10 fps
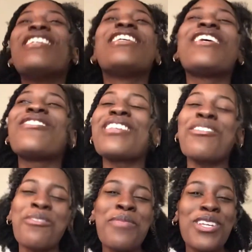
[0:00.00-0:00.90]
He was like,
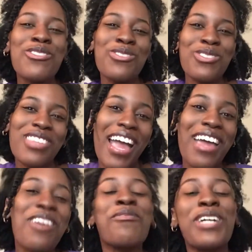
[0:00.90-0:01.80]
what made you do
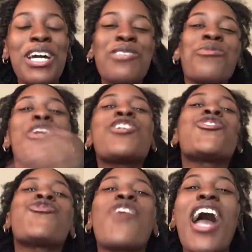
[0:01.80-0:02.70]
that? Because we're
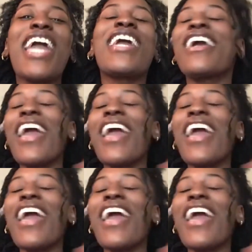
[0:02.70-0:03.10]
trying